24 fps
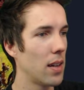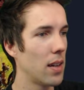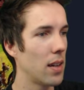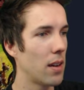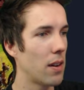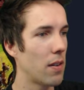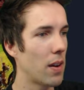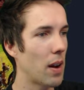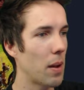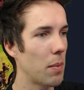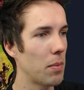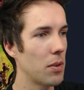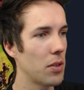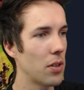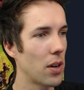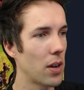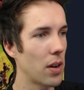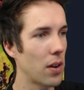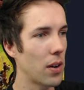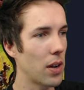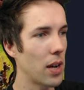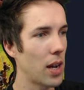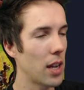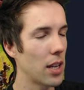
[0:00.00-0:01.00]
Grand Bazaar
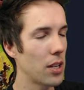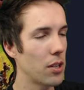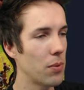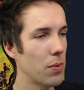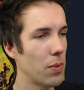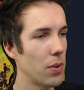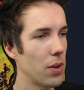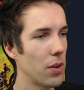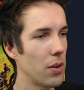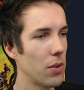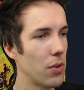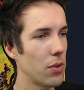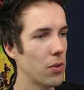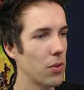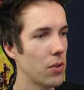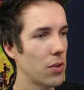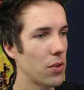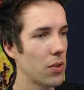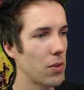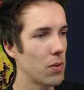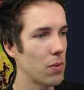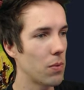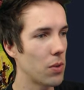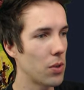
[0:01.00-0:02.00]
costs
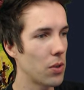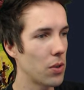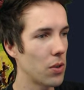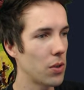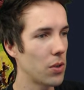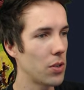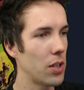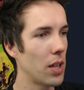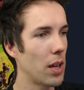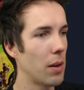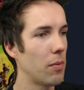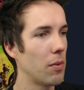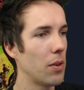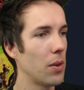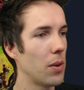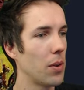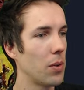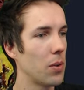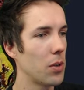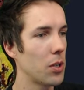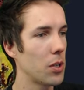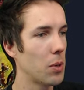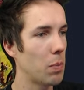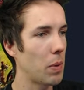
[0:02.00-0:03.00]
reduced, research time
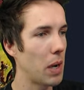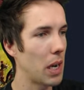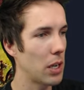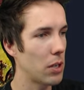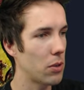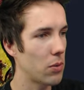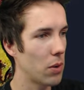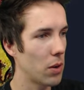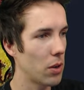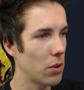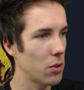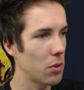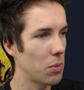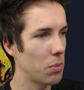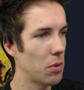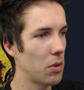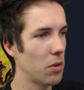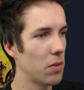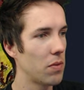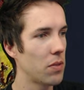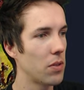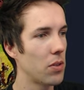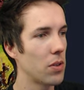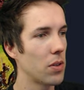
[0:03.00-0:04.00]
reduced, Spice Roads
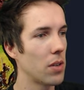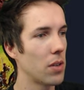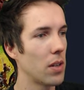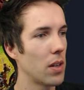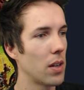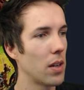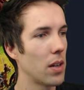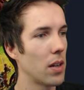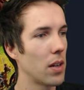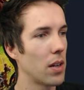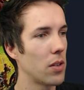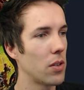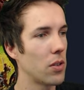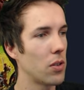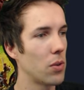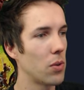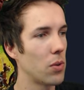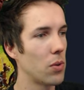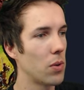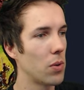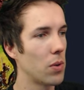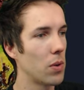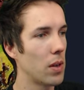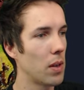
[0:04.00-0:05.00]
moved to, uh,
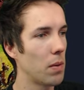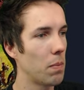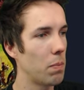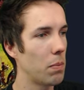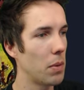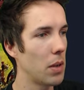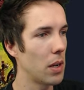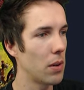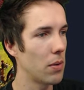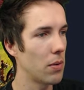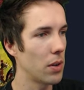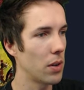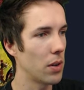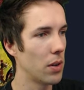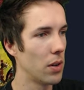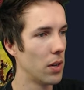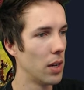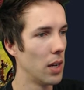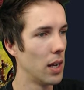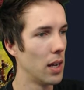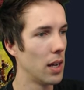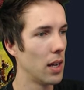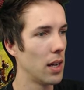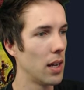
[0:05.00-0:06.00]
to Imperial,
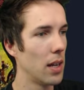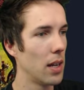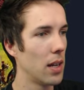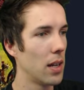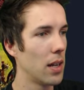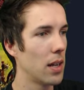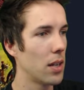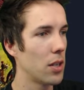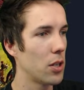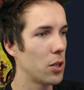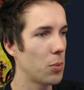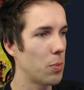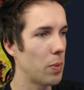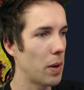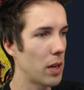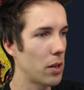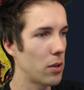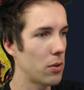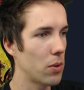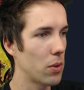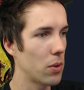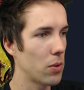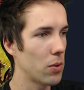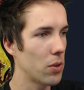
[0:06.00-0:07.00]

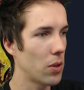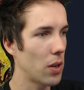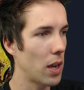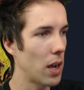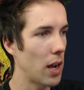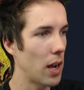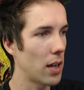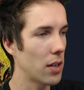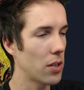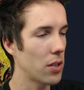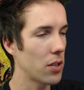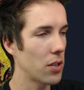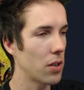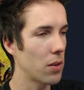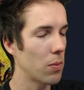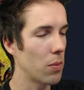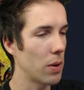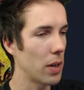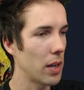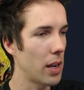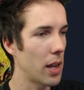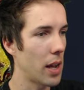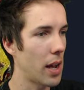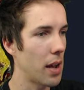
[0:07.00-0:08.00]
Spice Roads cost
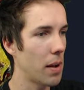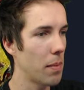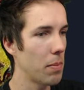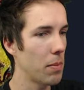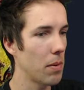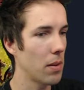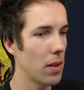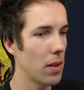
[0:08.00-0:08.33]
went up,